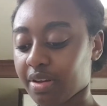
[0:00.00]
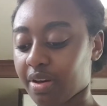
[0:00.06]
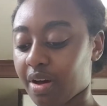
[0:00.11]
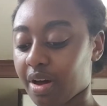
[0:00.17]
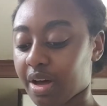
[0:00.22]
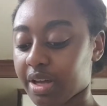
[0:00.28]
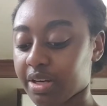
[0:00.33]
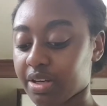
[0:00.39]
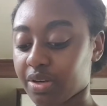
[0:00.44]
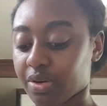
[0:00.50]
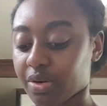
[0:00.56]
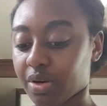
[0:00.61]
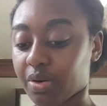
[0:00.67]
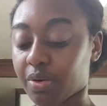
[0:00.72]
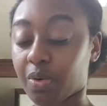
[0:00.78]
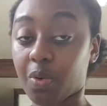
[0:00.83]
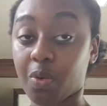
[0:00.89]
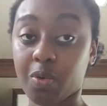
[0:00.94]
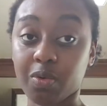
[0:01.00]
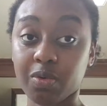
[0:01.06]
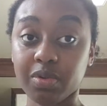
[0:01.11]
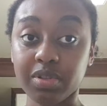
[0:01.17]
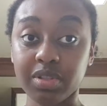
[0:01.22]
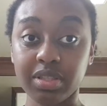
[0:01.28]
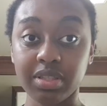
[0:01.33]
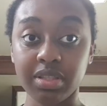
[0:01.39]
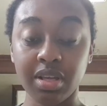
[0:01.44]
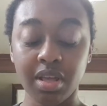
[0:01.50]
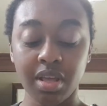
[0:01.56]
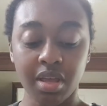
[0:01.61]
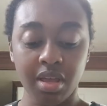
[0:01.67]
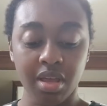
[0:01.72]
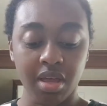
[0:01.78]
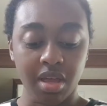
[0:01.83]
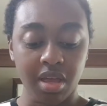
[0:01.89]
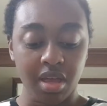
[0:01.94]
on your goals
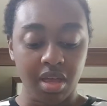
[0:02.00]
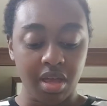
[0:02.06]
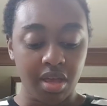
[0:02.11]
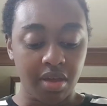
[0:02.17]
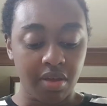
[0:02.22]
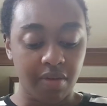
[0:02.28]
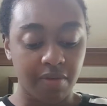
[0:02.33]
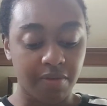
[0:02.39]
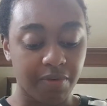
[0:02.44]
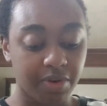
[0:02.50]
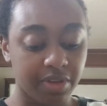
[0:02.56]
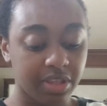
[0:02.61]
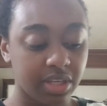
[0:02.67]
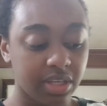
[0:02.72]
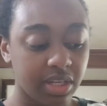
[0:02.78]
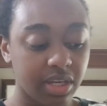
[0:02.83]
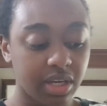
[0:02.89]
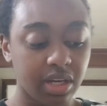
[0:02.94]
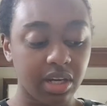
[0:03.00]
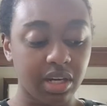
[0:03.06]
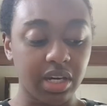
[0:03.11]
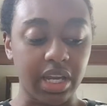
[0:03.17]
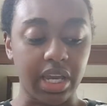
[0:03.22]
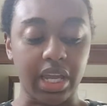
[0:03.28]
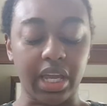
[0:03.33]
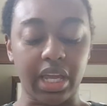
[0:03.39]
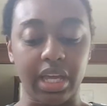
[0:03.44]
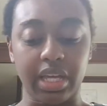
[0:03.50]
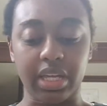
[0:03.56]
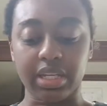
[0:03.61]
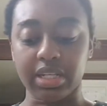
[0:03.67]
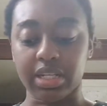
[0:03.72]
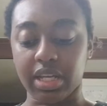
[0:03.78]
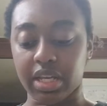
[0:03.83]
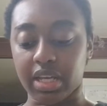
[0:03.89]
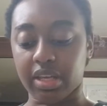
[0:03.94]
for the year
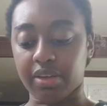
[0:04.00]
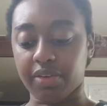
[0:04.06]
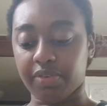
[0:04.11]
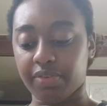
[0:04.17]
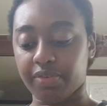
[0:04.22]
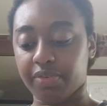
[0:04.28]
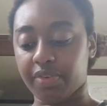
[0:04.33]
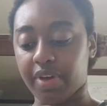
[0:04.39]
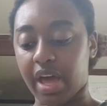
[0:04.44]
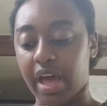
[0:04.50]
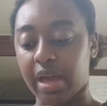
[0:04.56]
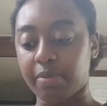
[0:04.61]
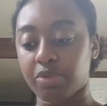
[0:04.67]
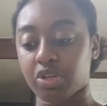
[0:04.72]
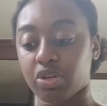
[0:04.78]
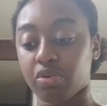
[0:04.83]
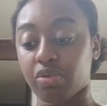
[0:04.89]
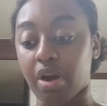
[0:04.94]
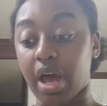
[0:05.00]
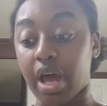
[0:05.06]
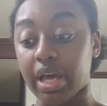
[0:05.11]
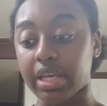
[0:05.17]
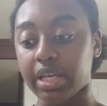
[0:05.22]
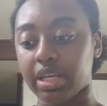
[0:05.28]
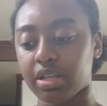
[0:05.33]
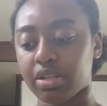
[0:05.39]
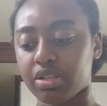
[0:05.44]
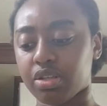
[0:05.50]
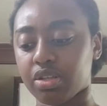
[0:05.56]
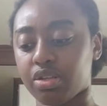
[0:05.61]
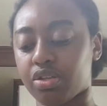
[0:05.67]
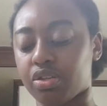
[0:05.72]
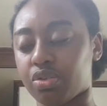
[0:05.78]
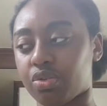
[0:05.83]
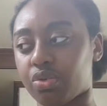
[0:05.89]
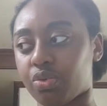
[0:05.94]
and if I'm trying to
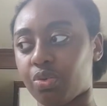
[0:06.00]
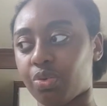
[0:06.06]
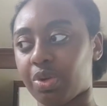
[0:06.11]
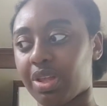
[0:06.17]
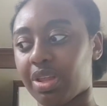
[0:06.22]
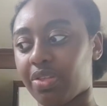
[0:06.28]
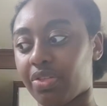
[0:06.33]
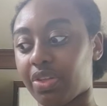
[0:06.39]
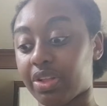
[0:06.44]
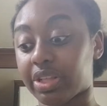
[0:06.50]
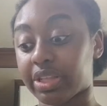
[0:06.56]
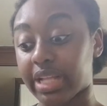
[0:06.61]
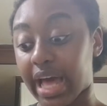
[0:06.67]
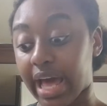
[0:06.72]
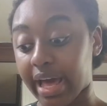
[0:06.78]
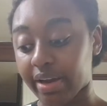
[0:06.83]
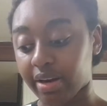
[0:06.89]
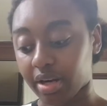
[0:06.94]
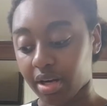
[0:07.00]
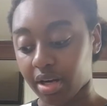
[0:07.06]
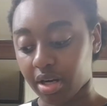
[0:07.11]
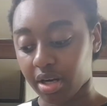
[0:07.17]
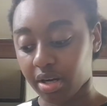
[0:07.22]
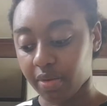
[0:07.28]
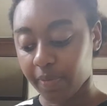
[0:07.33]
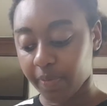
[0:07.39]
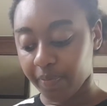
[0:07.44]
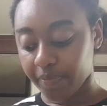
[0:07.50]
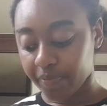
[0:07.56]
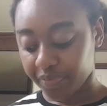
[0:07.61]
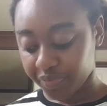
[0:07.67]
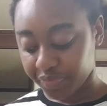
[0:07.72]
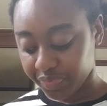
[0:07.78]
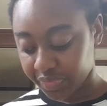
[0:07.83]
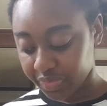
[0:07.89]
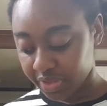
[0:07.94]
do the latter
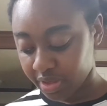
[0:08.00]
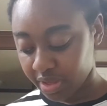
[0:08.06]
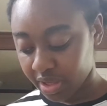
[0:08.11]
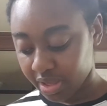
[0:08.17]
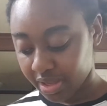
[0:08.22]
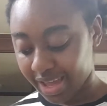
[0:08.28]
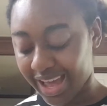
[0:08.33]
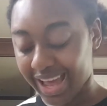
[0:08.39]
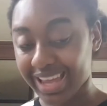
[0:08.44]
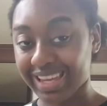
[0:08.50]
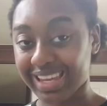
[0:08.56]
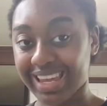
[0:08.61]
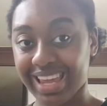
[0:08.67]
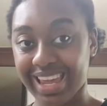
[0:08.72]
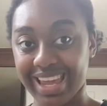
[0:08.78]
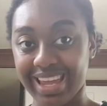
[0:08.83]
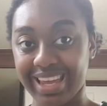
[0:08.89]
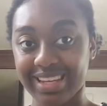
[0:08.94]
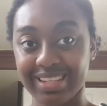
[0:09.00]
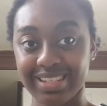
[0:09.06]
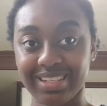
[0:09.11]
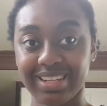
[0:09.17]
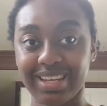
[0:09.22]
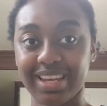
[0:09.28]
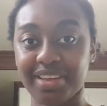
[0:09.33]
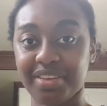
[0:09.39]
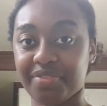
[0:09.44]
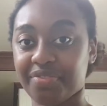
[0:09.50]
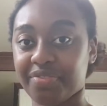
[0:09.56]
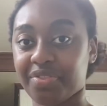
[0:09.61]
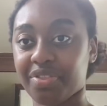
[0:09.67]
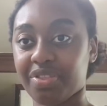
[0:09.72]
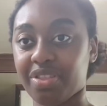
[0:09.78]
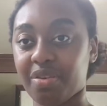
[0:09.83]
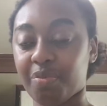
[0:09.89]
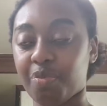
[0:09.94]
I can't if
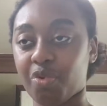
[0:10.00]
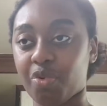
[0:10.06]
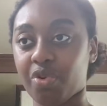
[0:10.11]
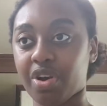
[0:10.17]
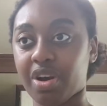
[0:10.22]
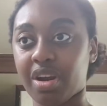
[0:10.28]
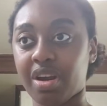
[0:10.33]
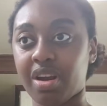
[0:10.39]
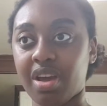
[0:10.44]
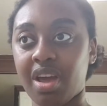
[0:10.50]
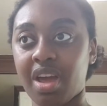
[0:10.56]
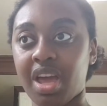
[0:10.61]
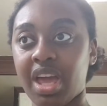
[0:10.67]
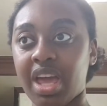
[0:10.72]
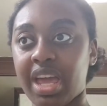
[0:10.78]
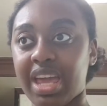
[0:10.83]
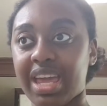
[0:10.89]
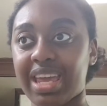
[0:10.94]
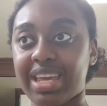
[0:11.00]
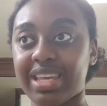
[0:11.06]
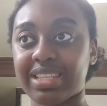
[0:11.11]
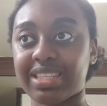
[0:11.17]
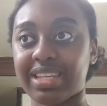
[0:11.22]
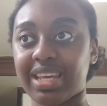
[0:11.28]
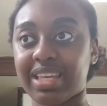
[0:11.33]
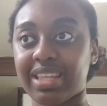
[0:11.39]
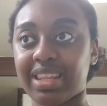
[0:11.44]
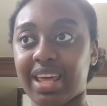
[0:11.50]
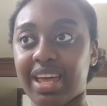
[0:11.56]
the board isn't